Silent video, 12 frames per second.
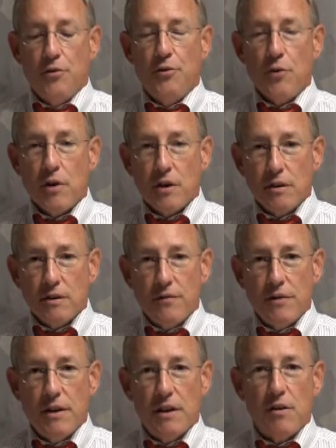During this
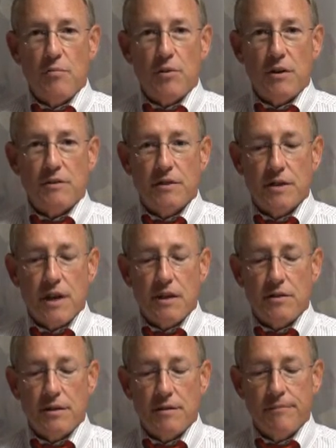video
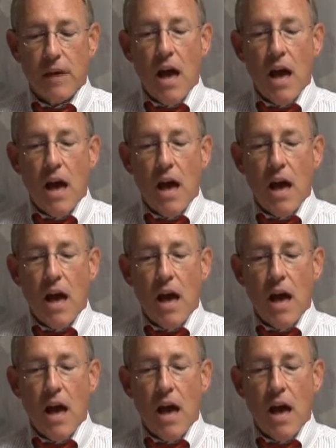presentation,